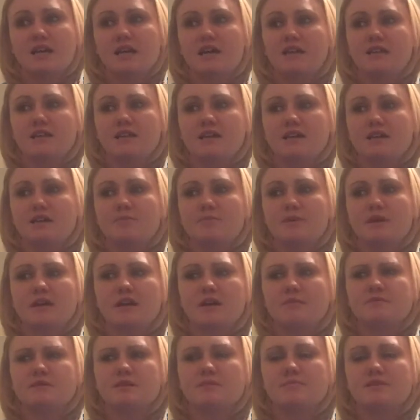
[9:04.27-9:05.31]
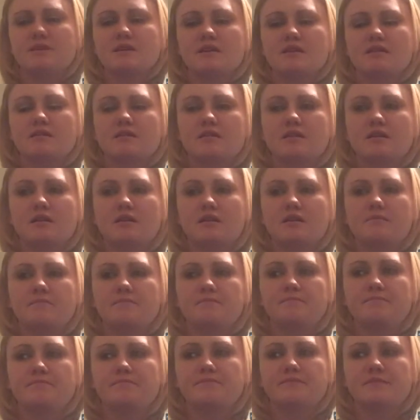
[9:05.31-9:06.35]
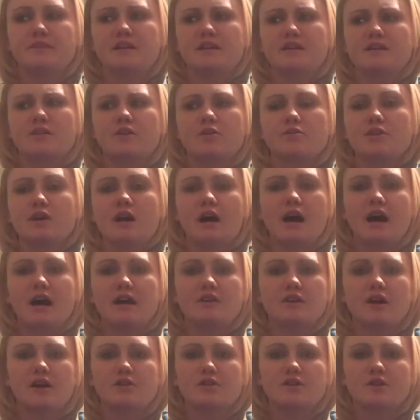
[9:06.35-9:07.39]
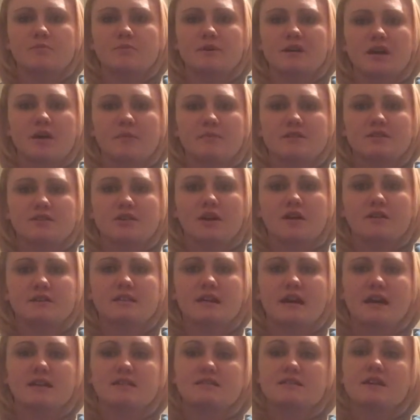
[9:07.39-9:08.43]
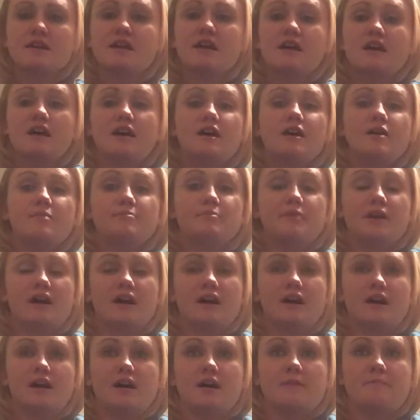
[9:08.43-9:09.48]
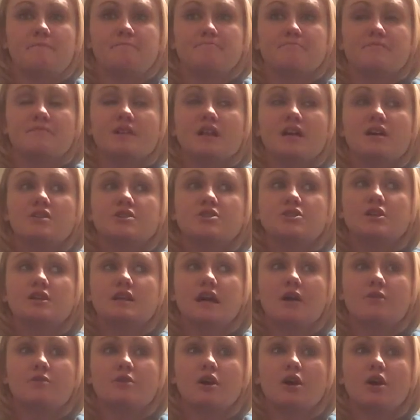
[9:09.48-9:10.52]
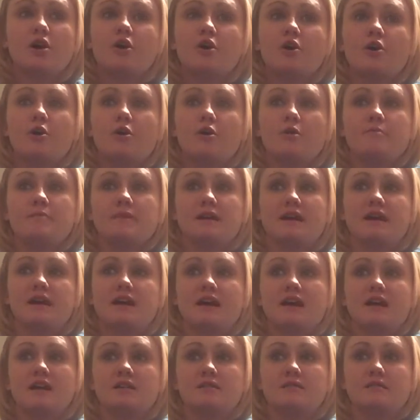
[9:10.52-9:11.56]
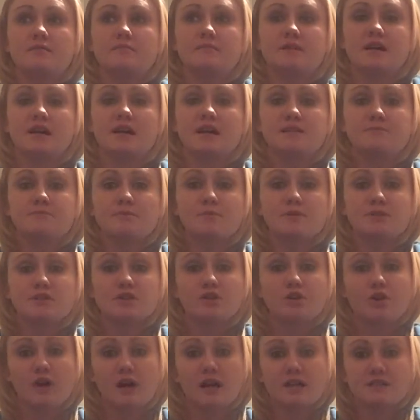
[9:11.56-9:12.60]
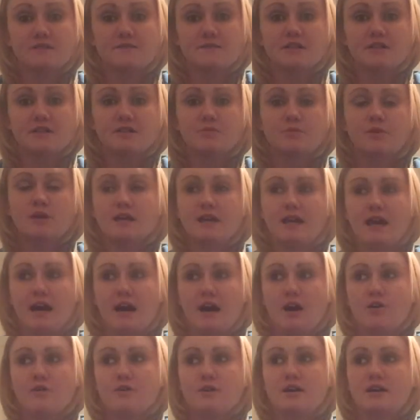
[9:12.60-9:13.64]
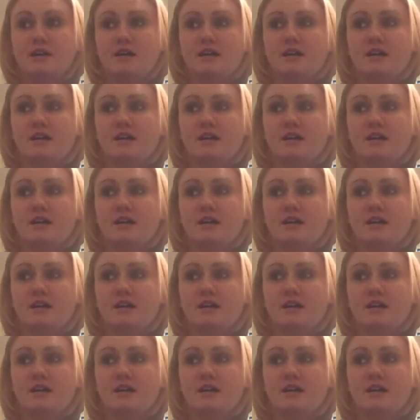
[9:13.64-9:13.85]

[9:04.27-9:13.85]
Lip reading: and he had to pick up something. He had to go to the eye doctor, pick up his contacts. But so now we're home, and my husband went to CrossFit to work out,